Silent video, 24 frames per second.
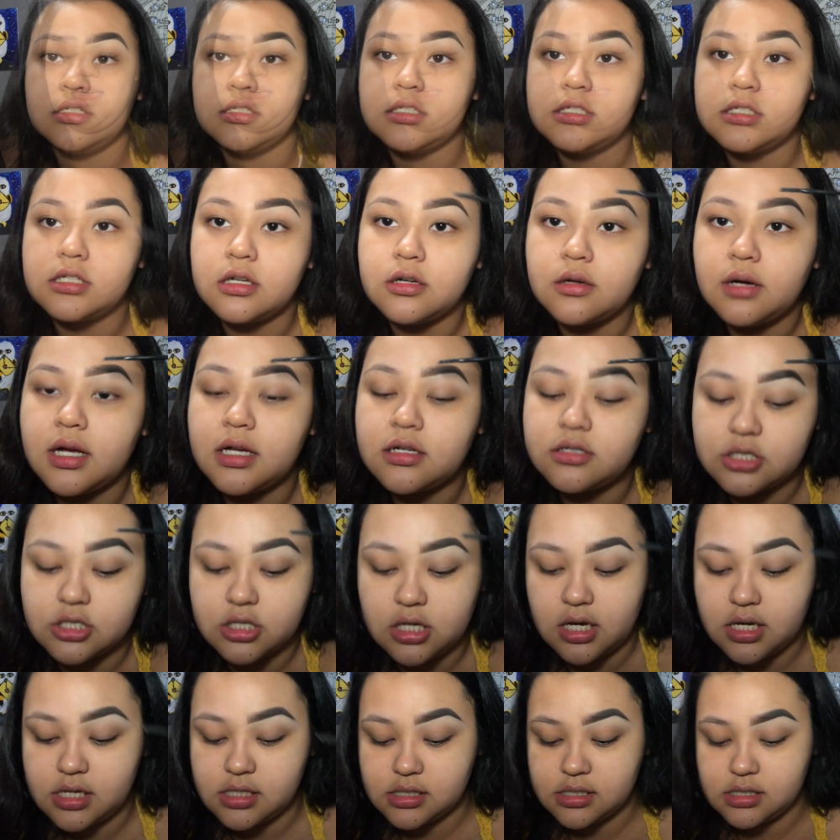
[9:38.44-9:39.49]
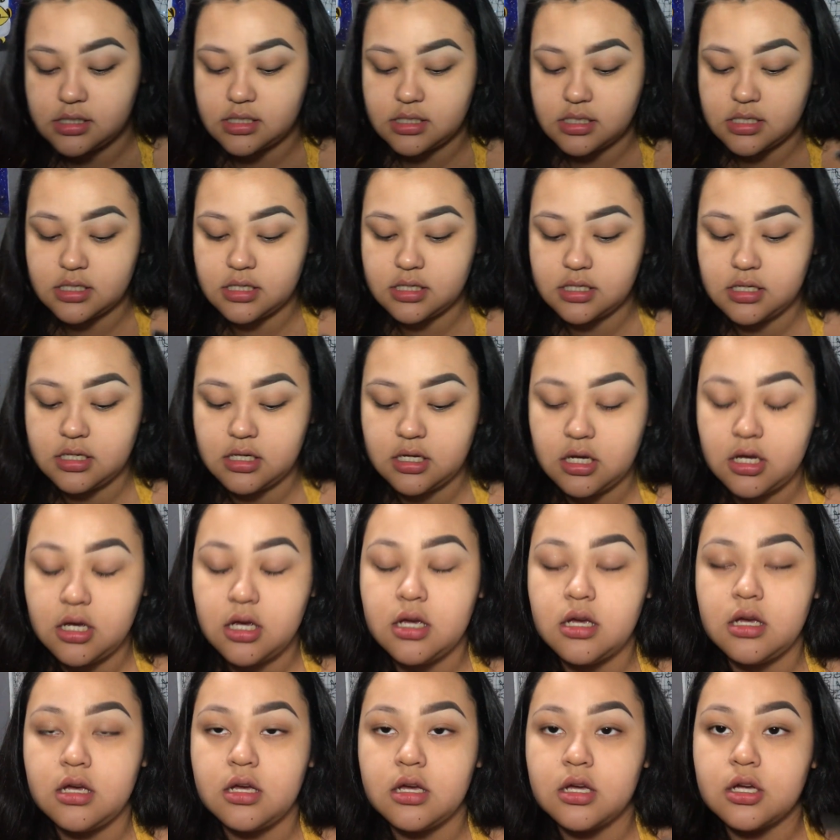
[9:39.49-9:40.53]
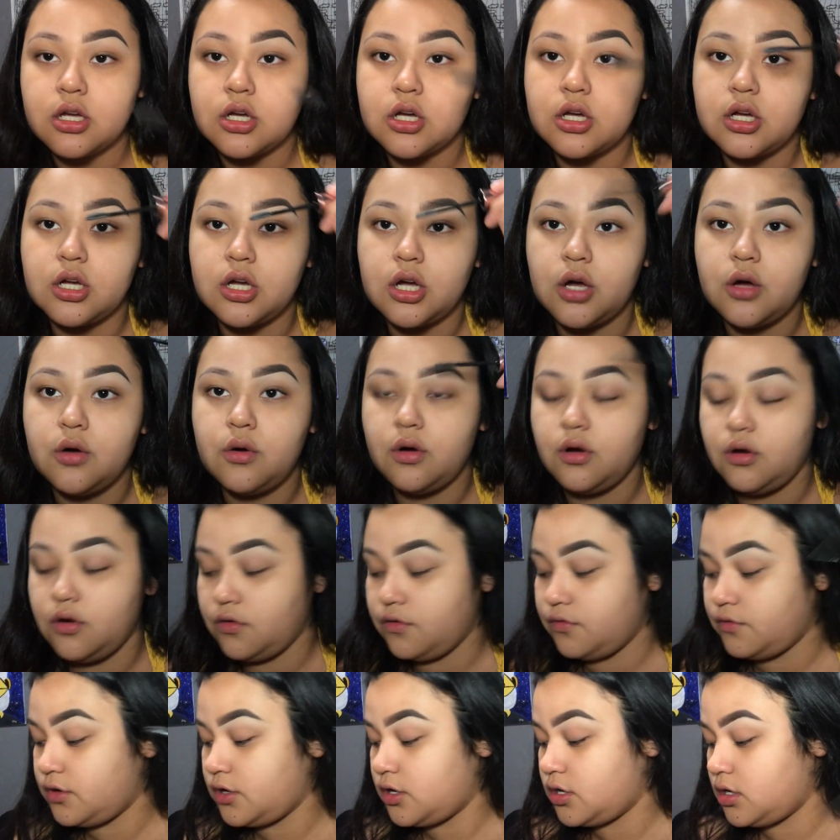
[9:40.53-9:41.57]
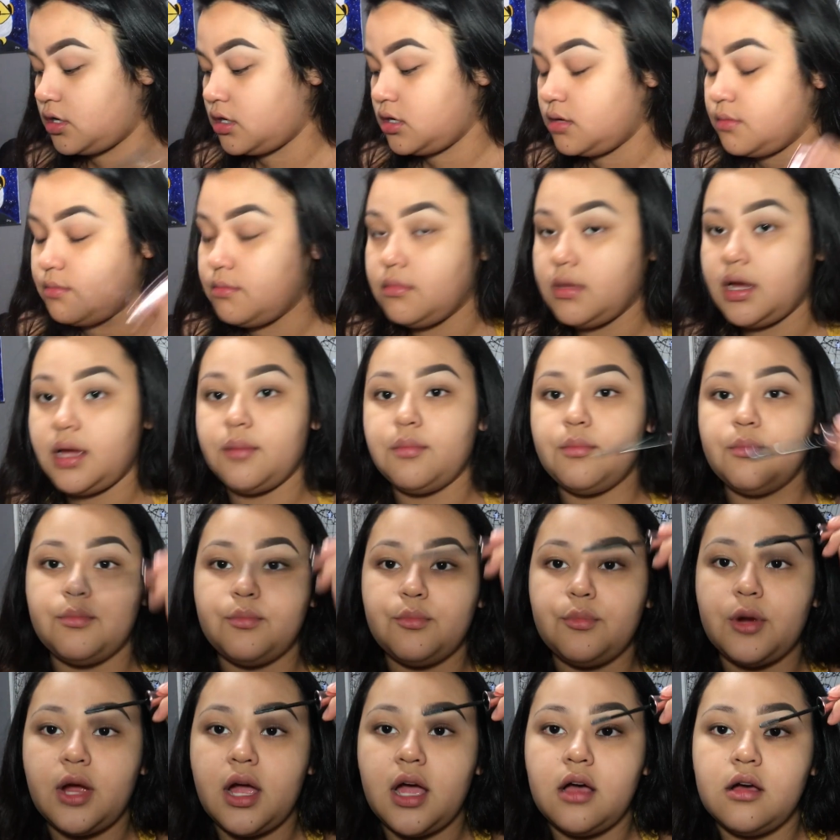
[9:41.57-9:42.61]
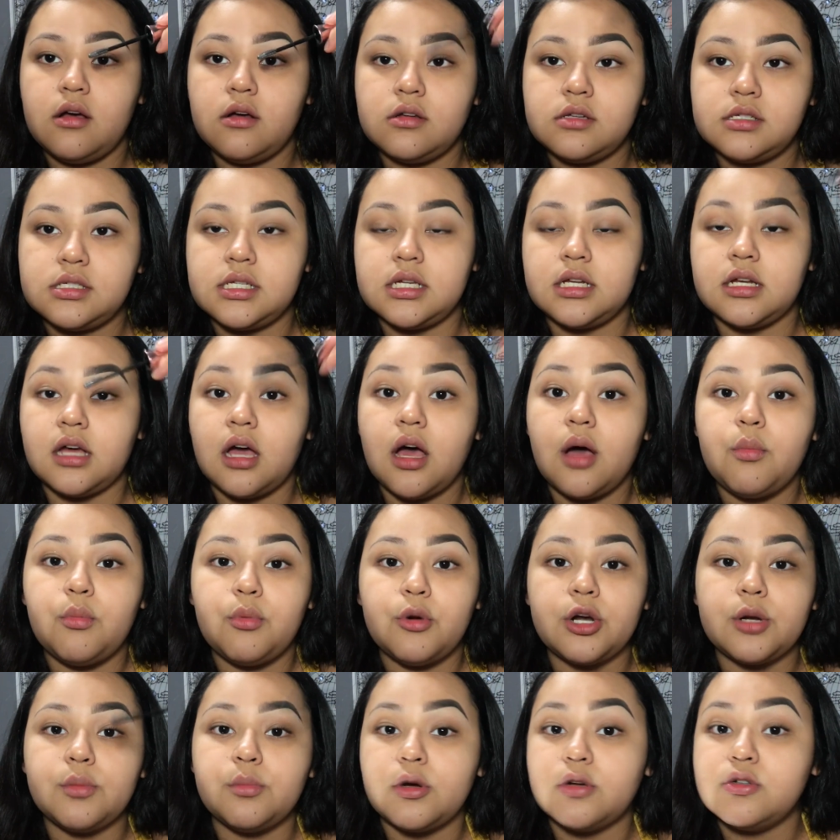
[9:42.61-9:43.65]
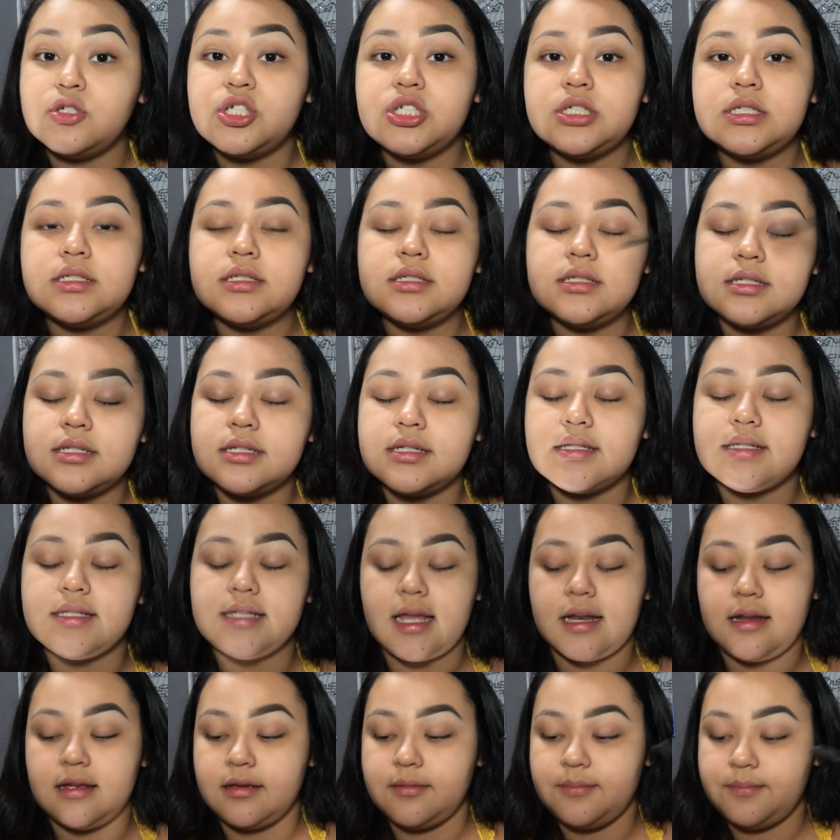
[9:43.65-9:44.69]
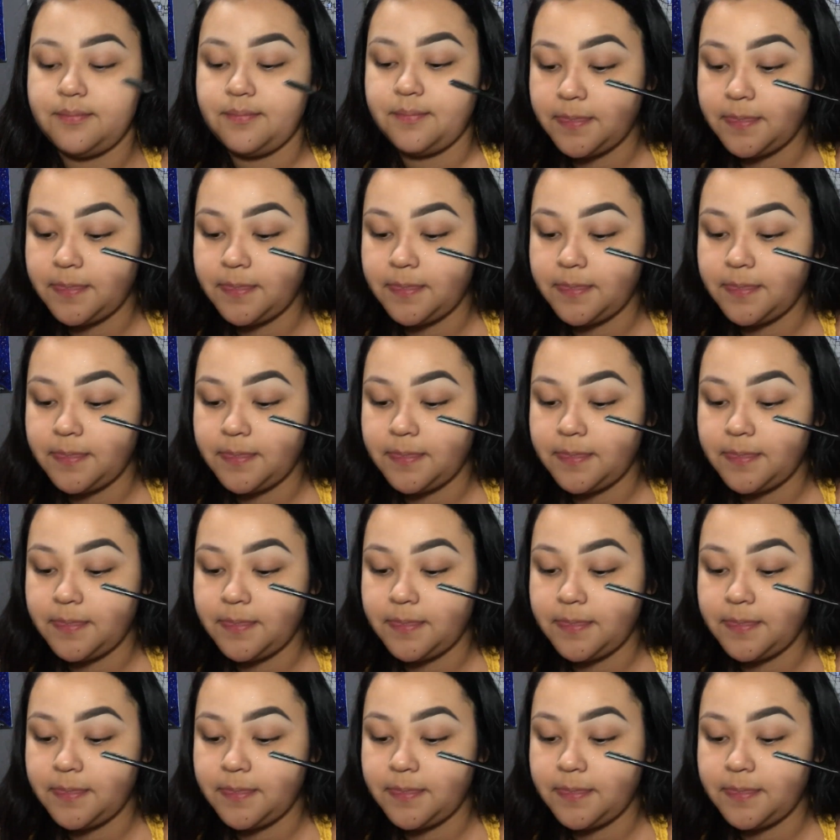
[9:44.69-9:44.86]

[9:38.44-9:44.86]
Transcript: So I'll just go over my brows in an upward motion to set it.